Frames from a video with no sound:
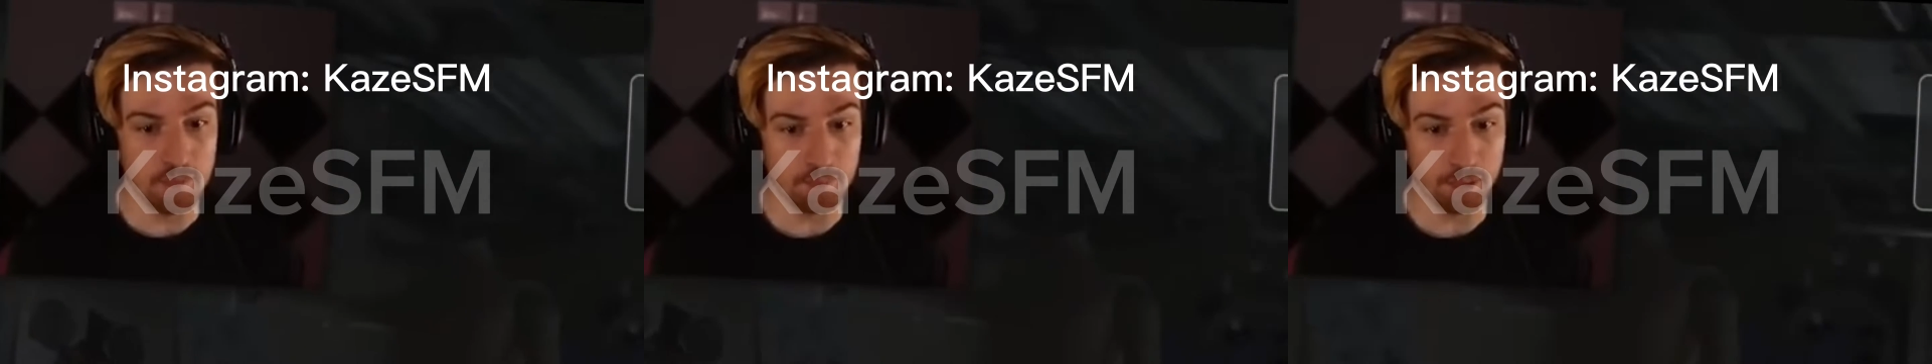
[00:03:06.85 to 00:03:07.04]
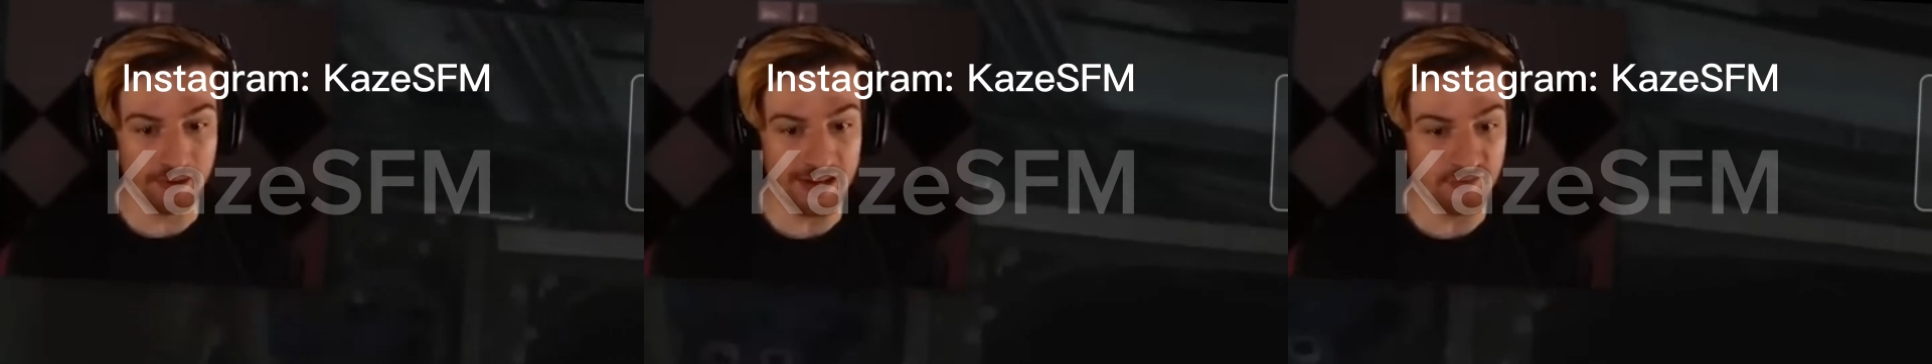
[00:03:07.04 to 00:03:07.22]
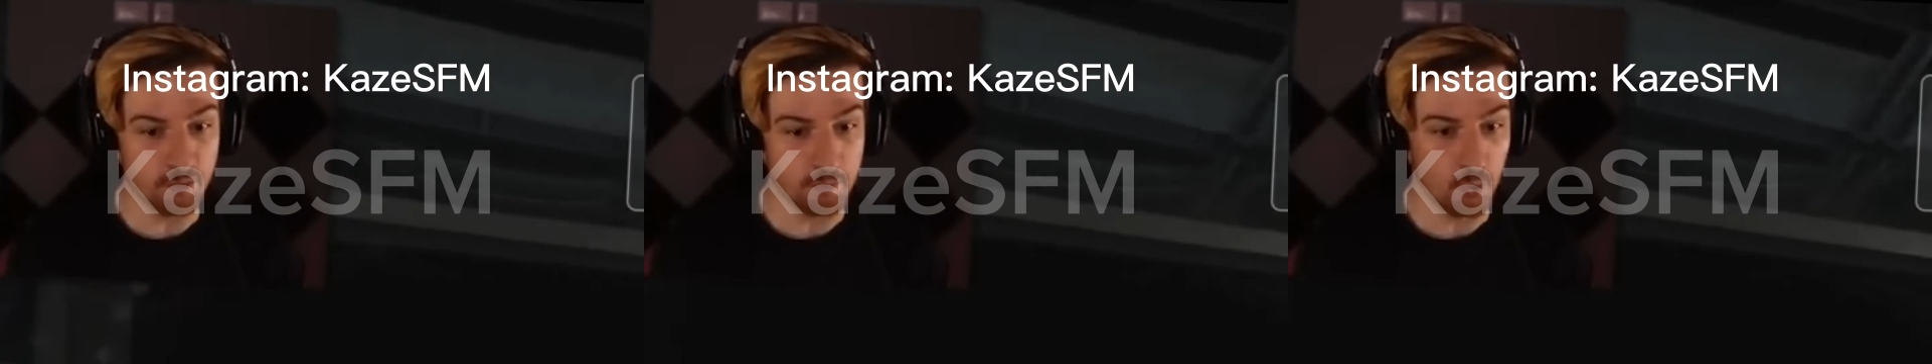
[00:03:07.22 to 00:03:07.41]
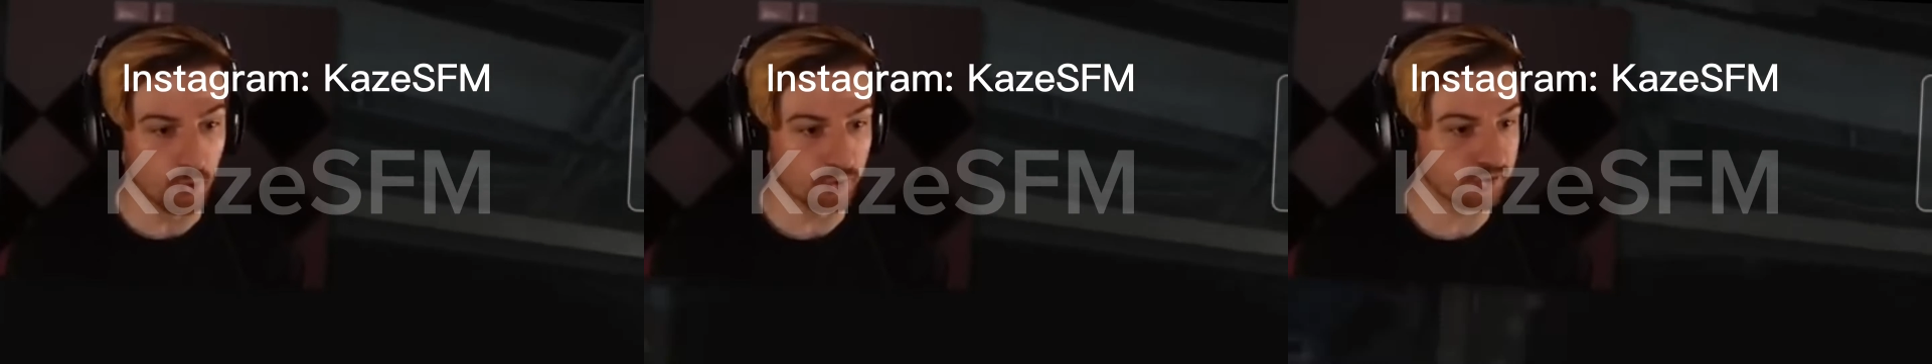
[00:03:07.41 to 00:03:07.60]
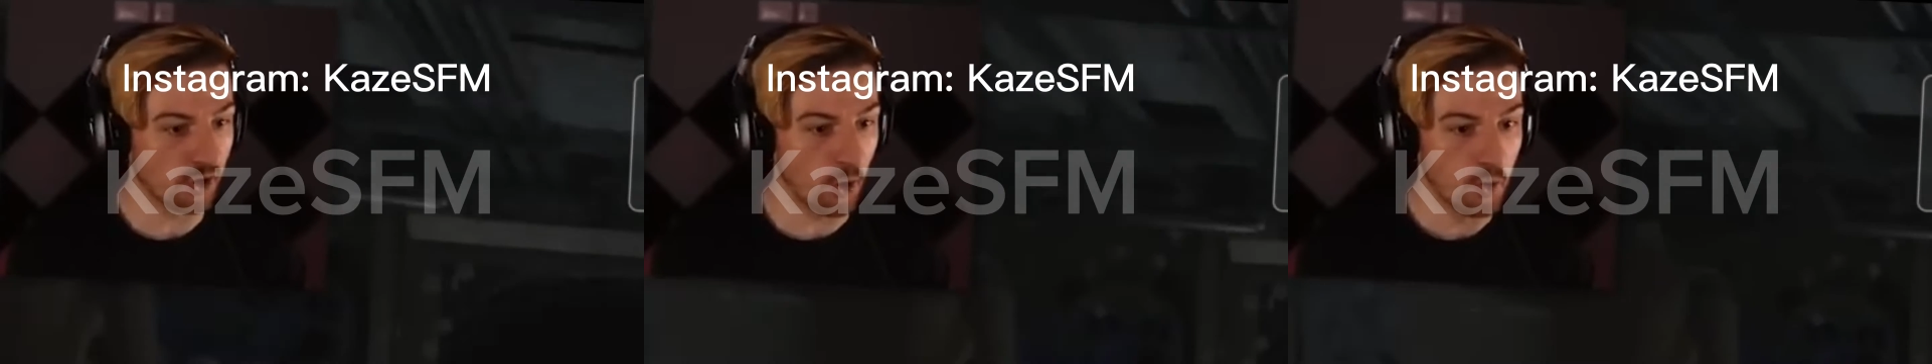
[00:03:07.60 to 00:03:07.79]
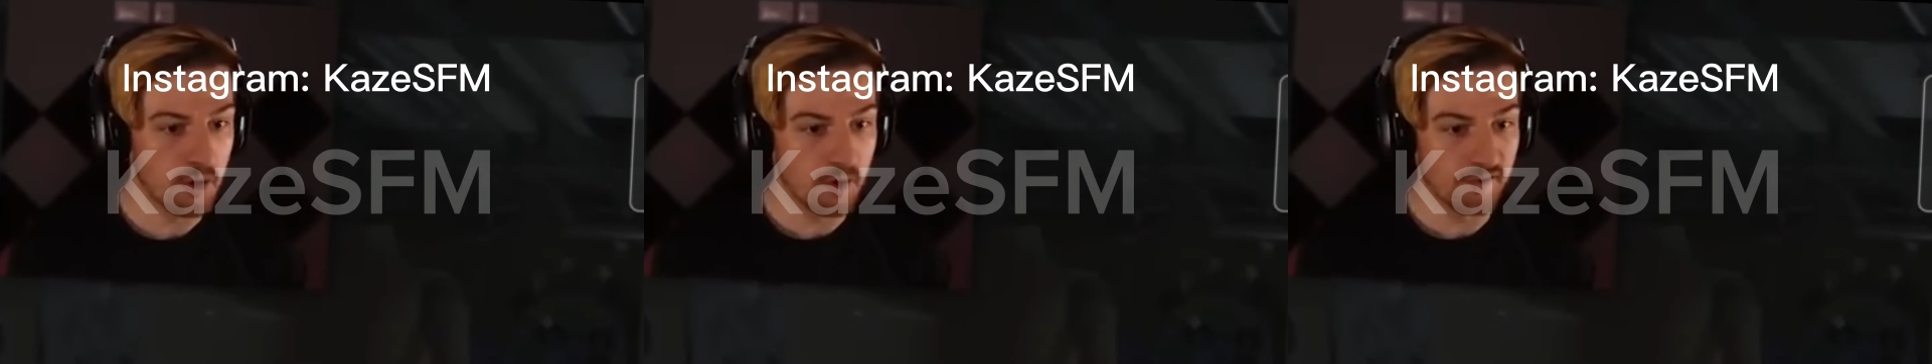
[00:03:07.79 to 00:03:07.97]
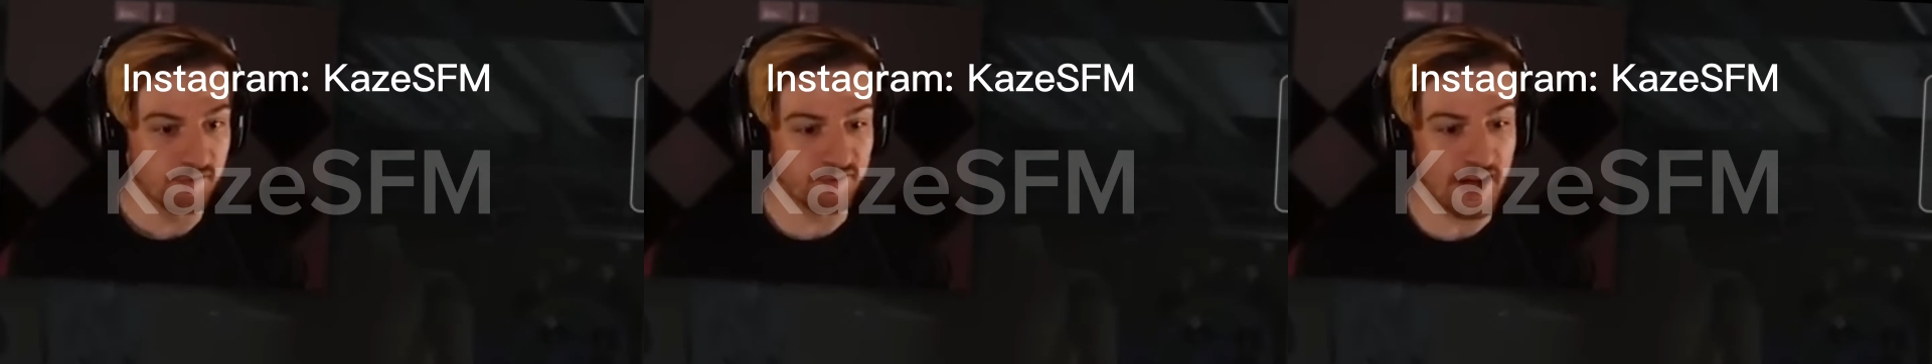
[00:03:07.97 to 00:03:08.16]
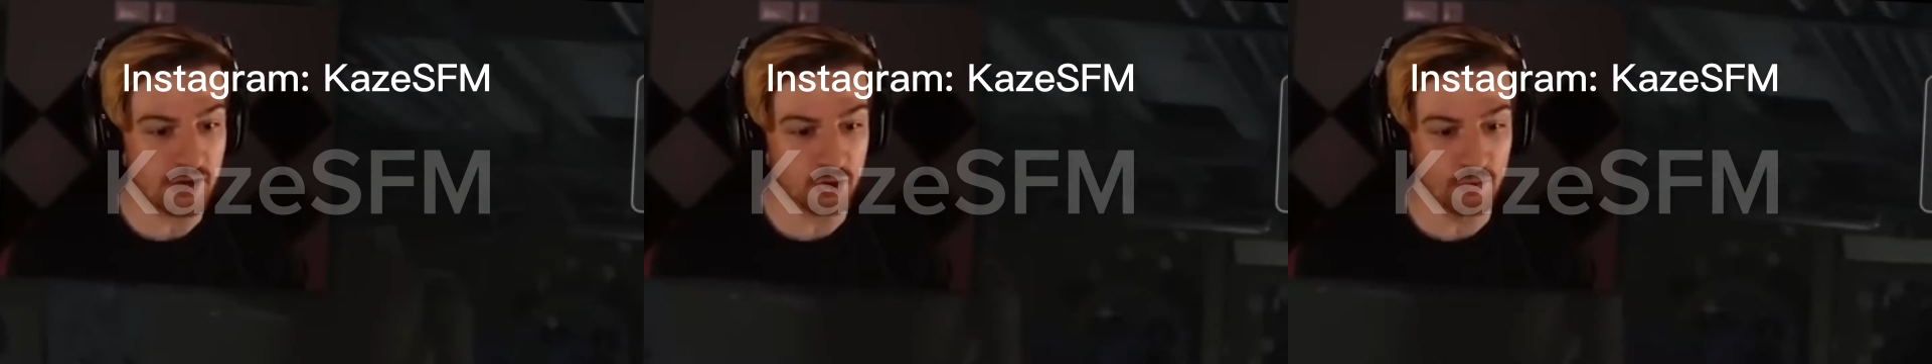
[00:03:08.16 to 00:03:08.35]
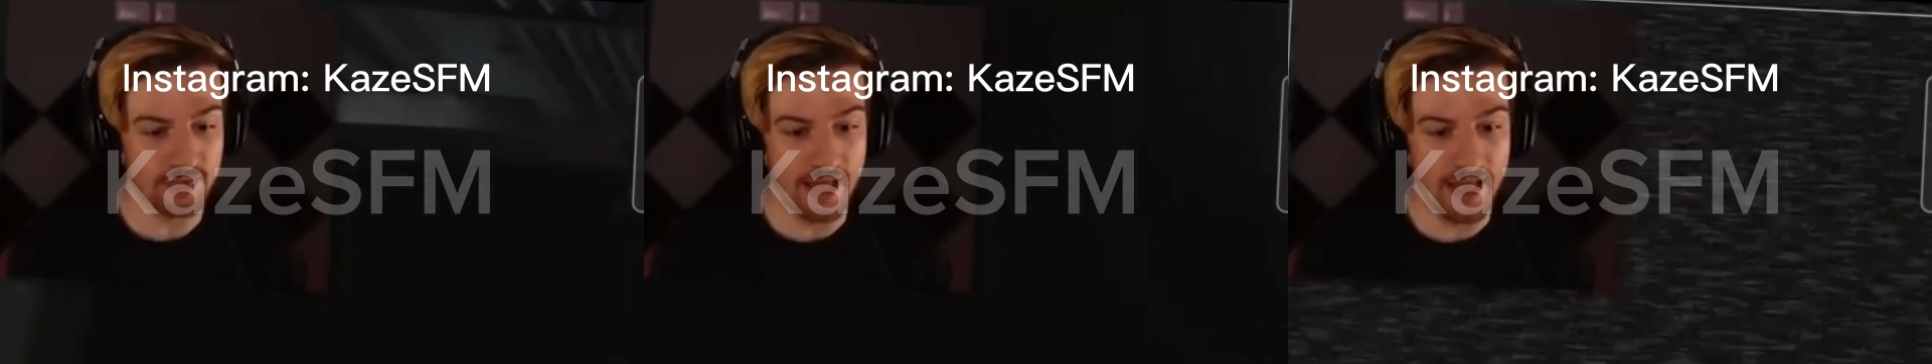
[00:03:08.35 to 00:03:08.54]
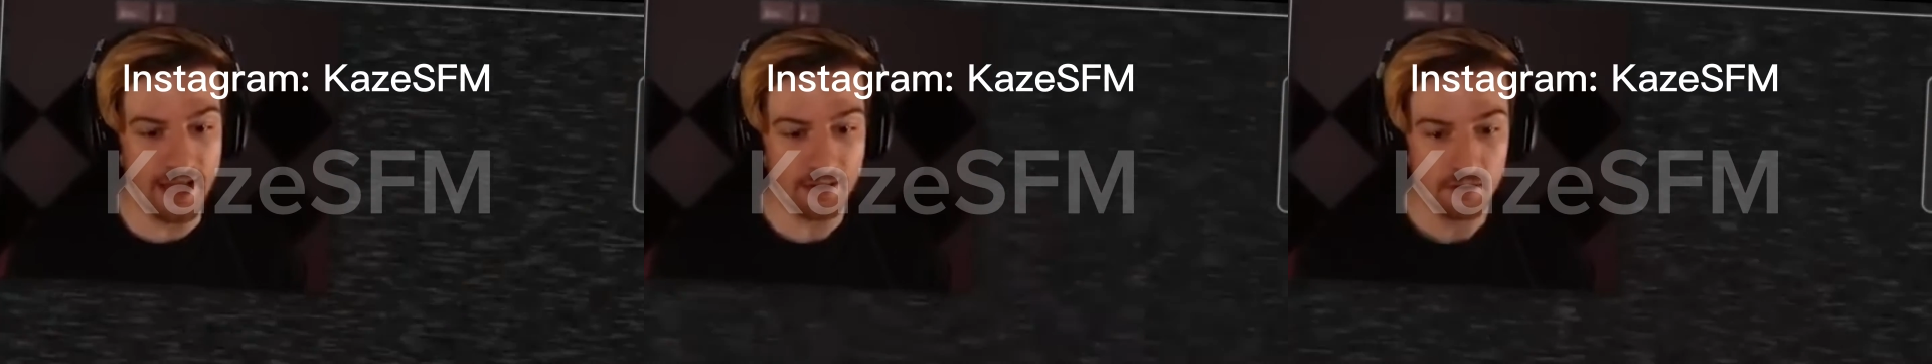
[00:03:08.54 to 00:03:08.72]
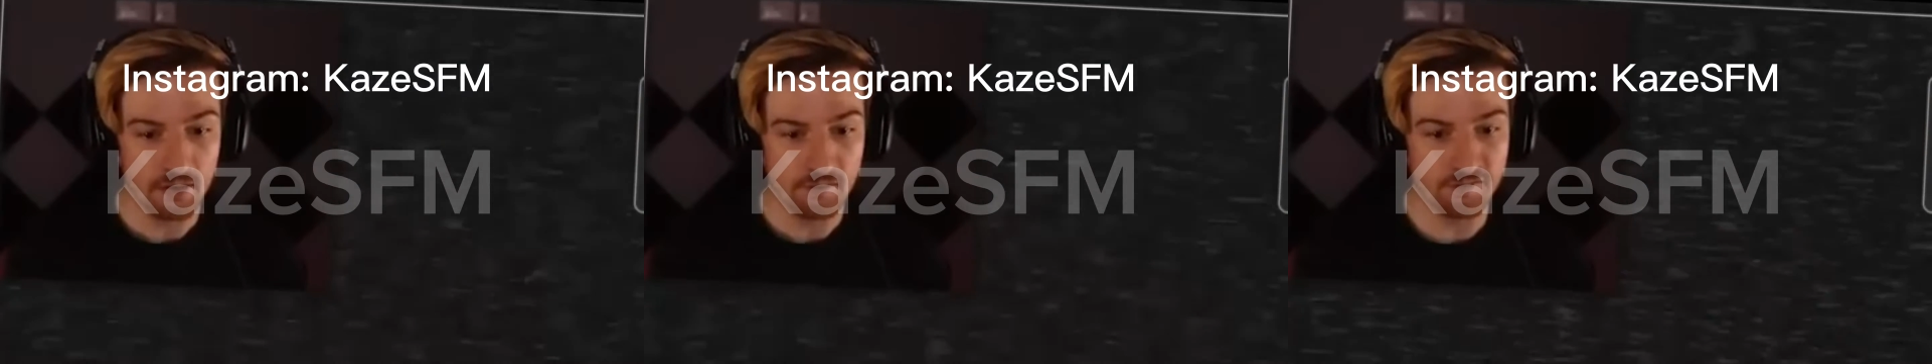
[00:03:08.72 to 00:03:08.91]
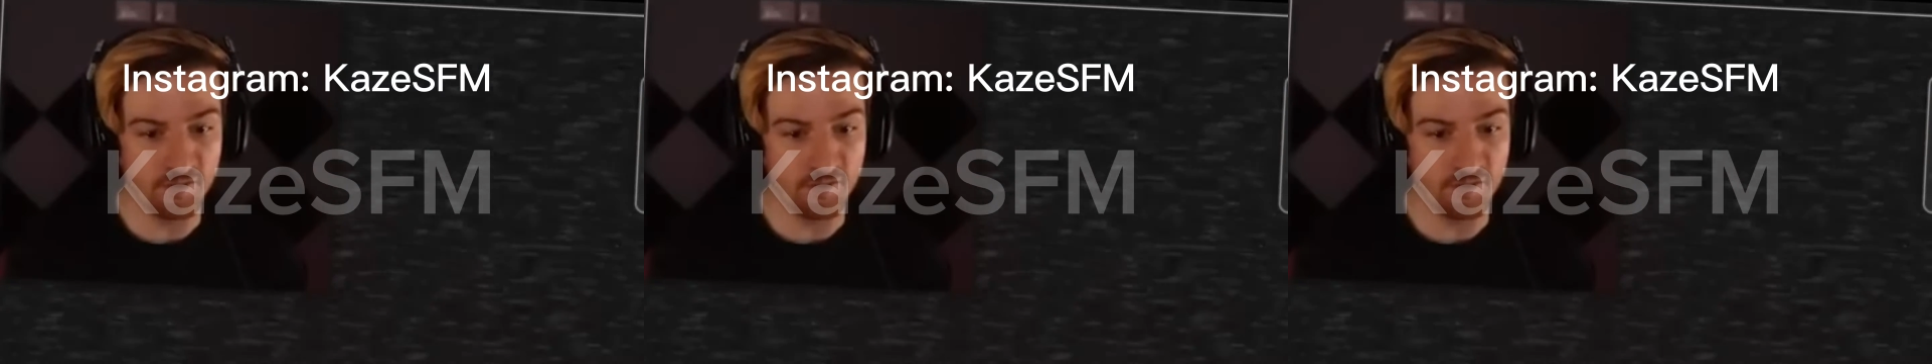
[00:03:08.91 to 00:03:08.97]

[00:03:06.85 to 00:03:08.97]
unbelievable. So, flash her in there.